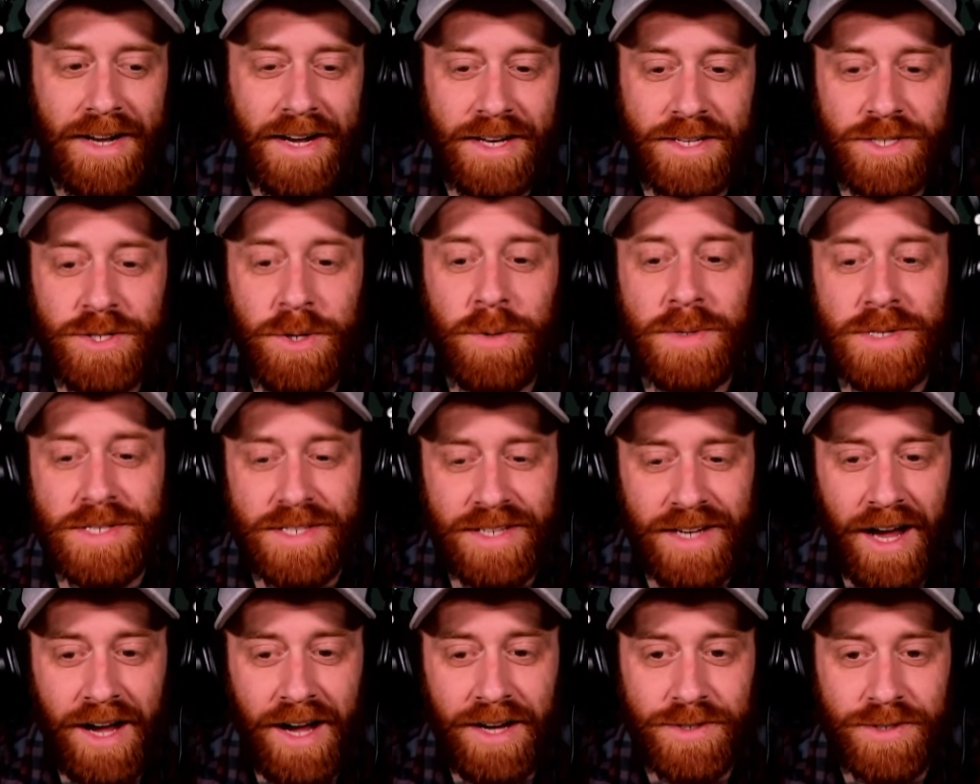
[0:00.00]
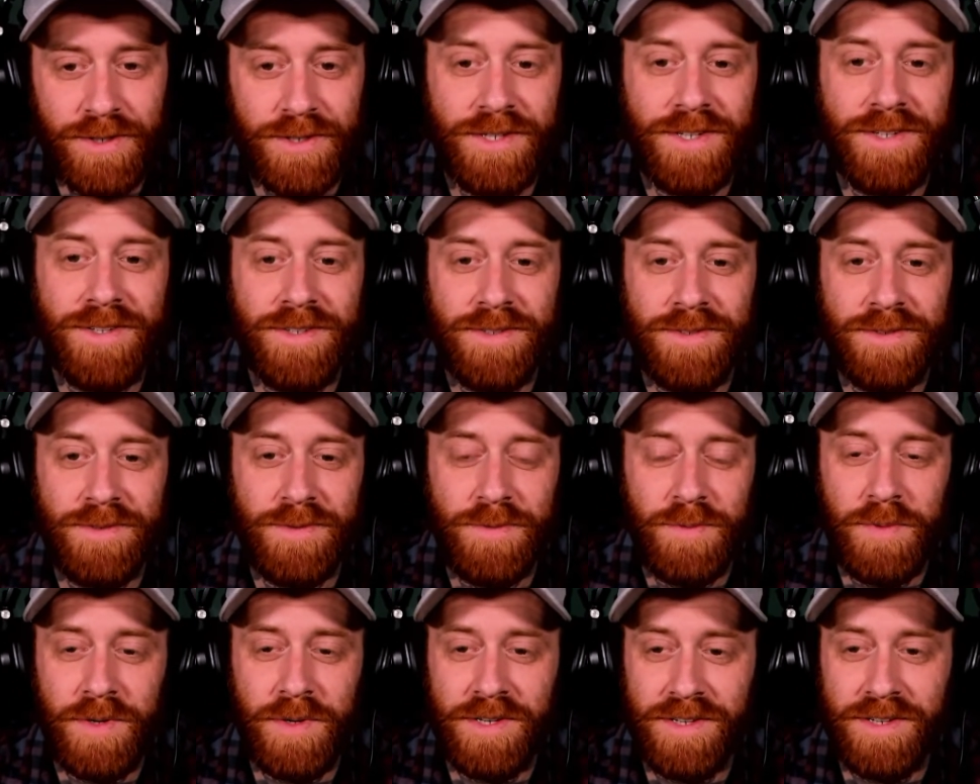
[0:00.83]
It's always not good
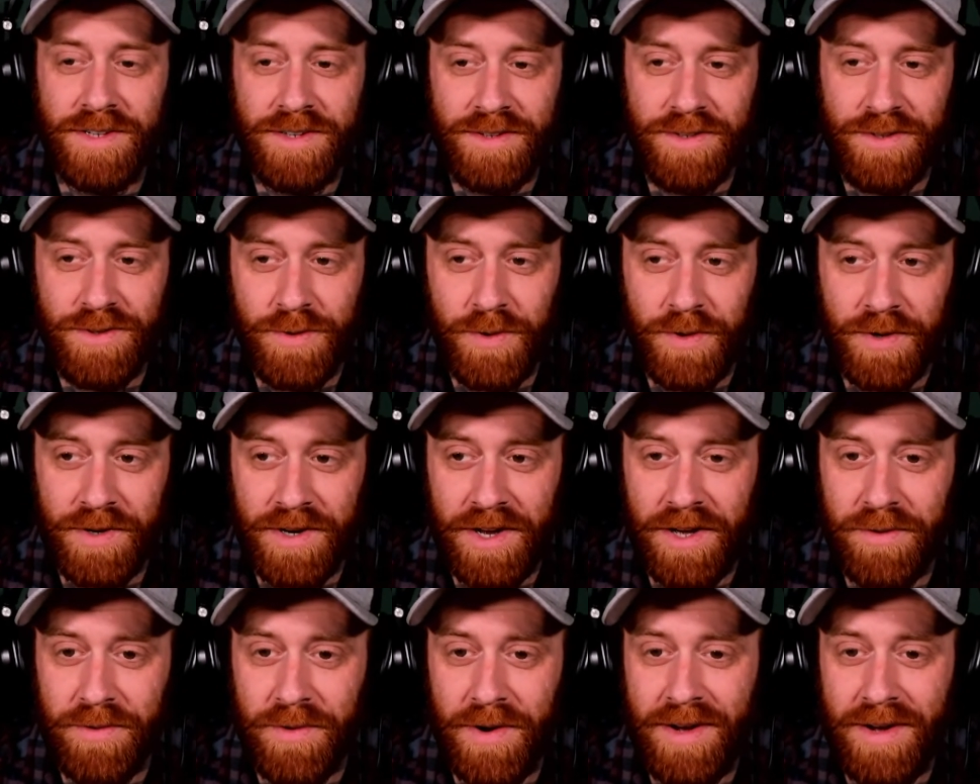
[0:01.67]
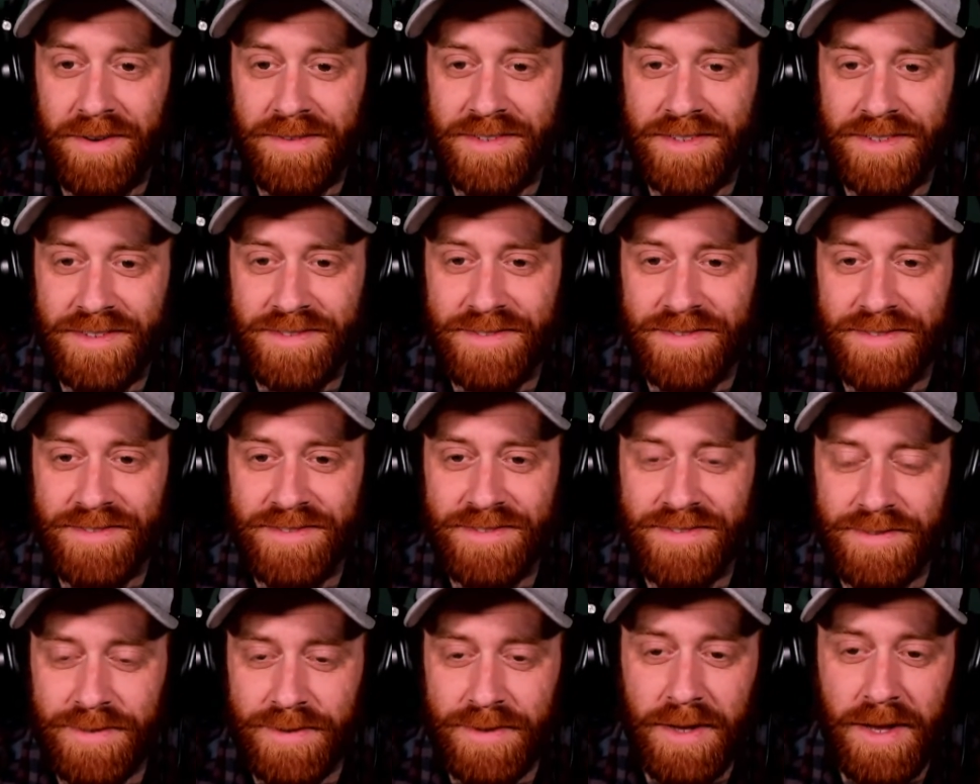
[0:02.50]
when you are not around.
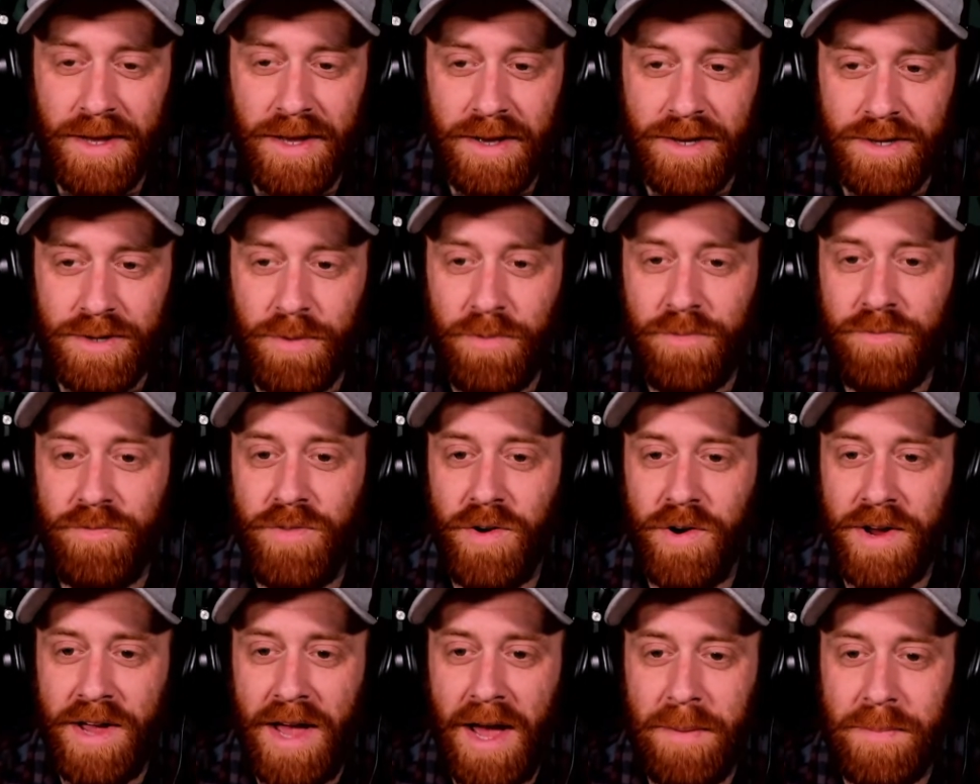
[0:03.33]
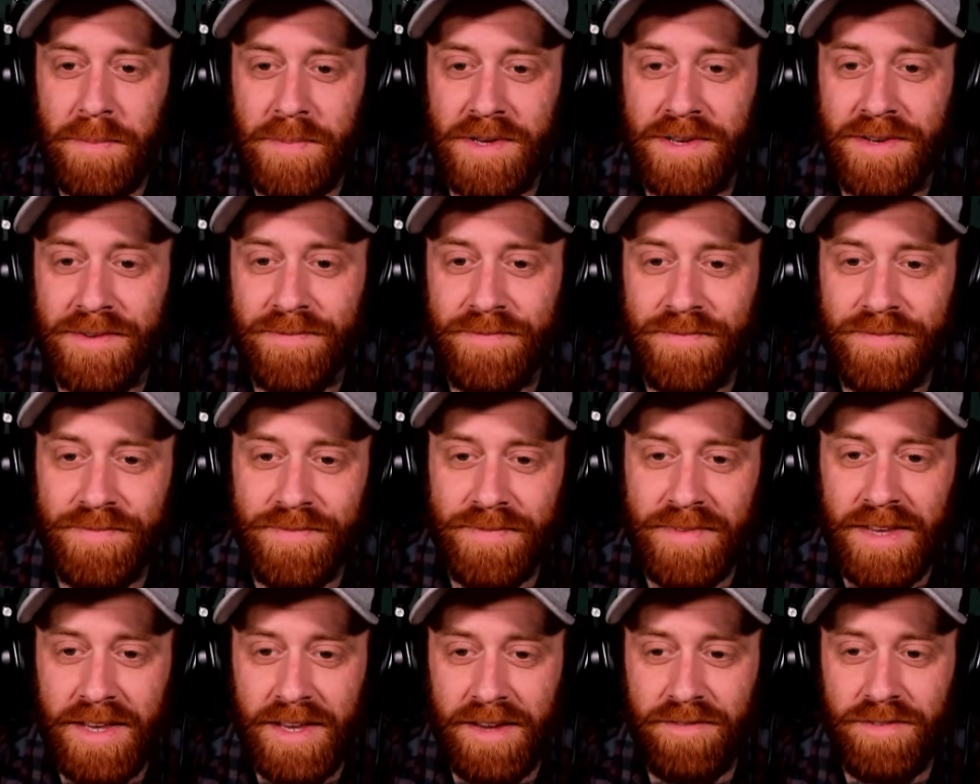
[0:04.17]
Very happy,
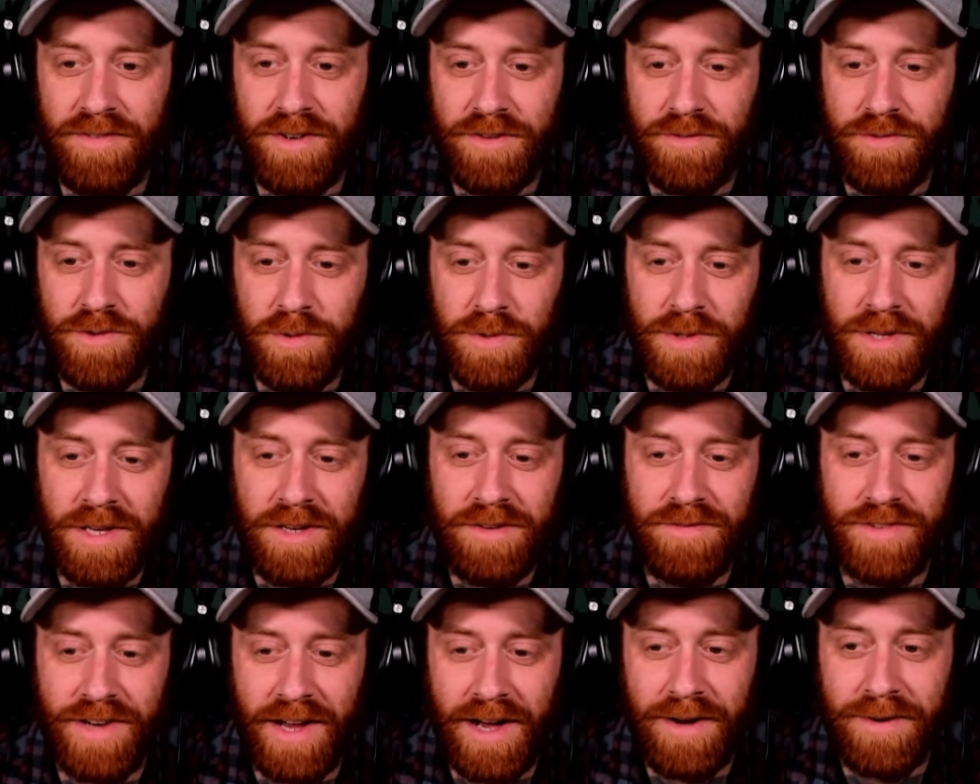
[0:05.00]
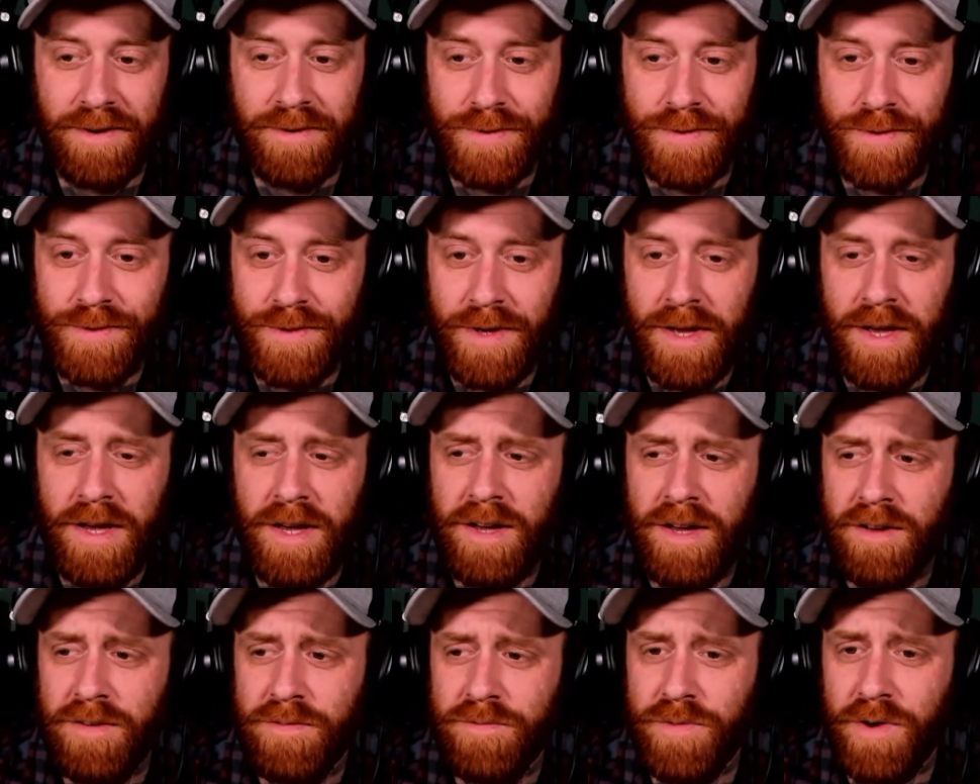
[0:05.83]
even if you leave now.
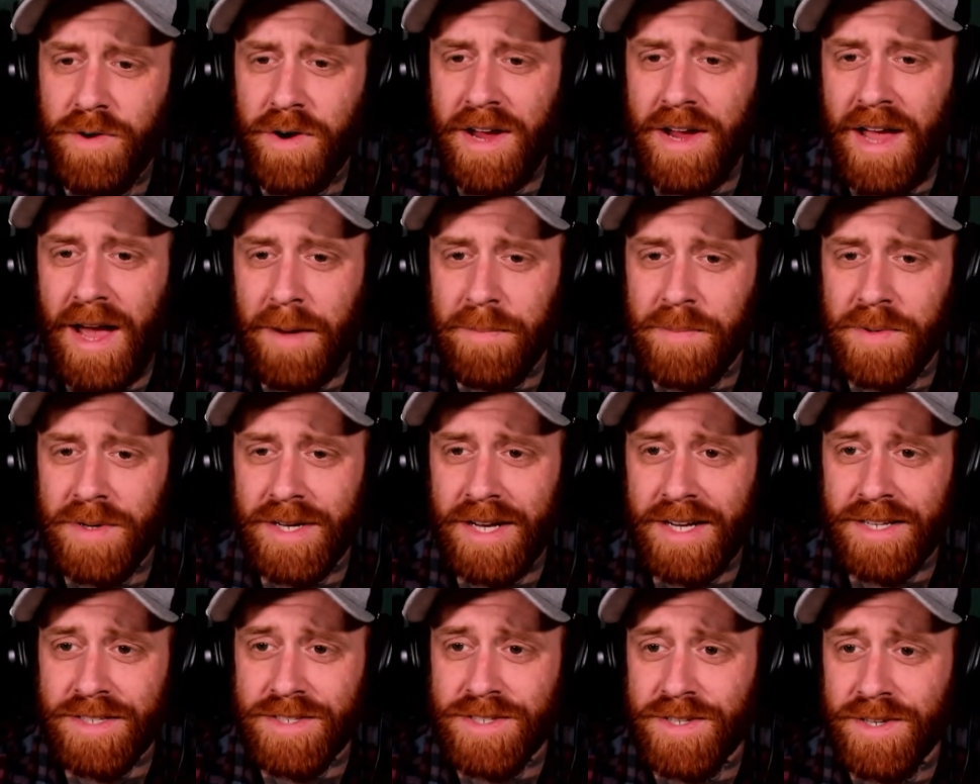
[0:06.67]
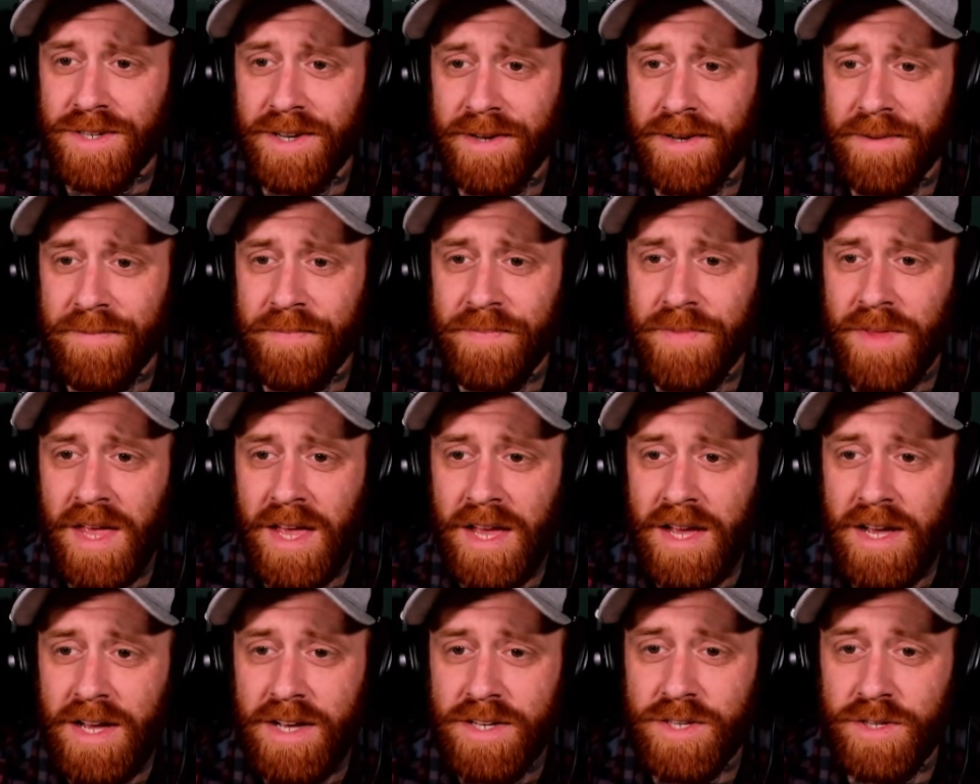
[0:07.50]
Very happy I got to see you.
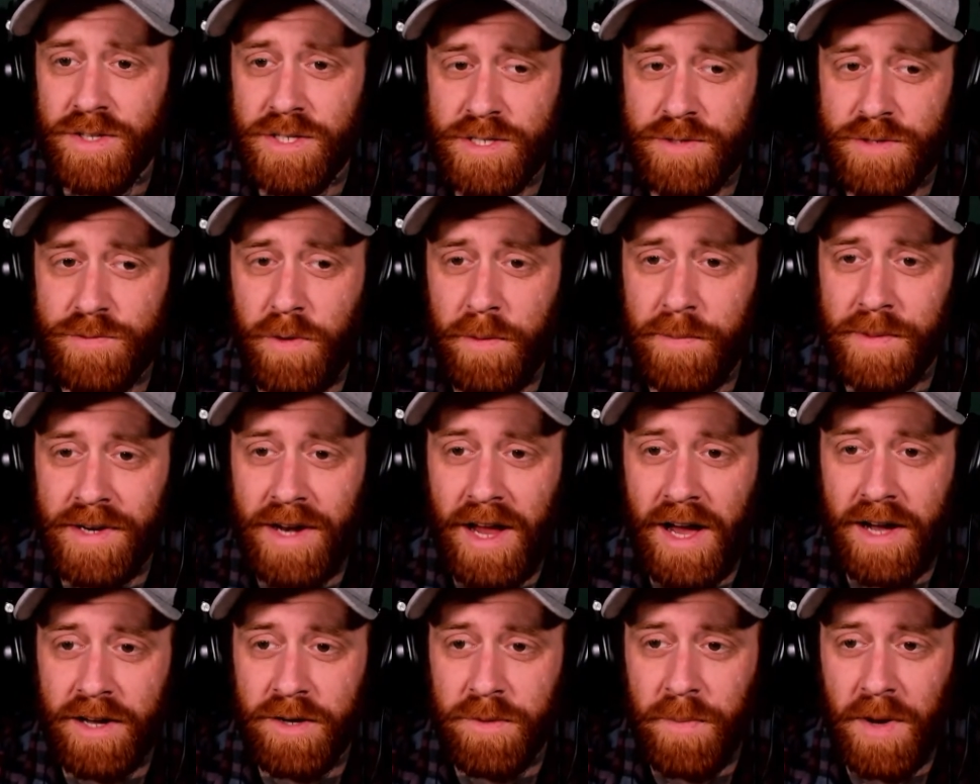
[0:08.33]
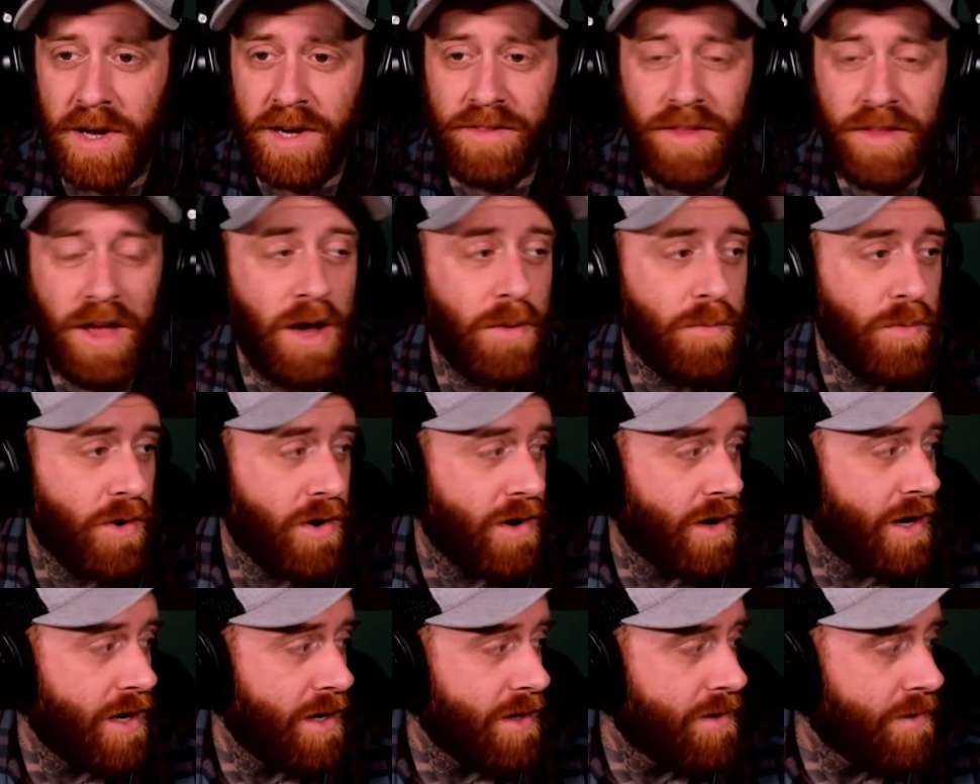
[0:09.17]
So this is from the Nag Hammadi
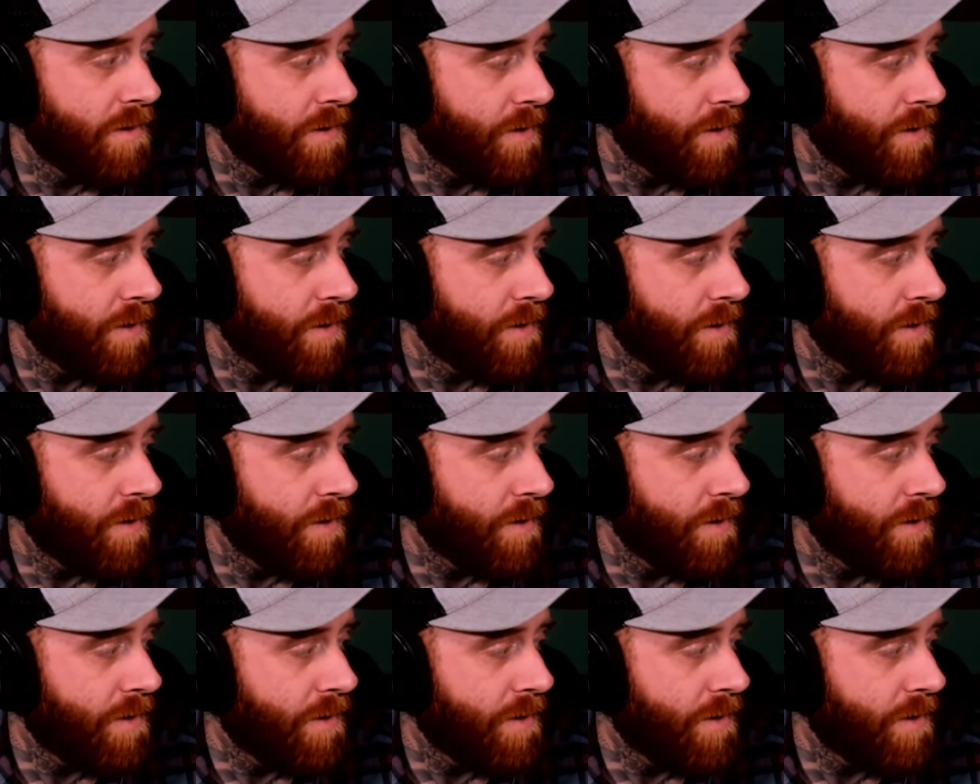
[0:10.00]
library.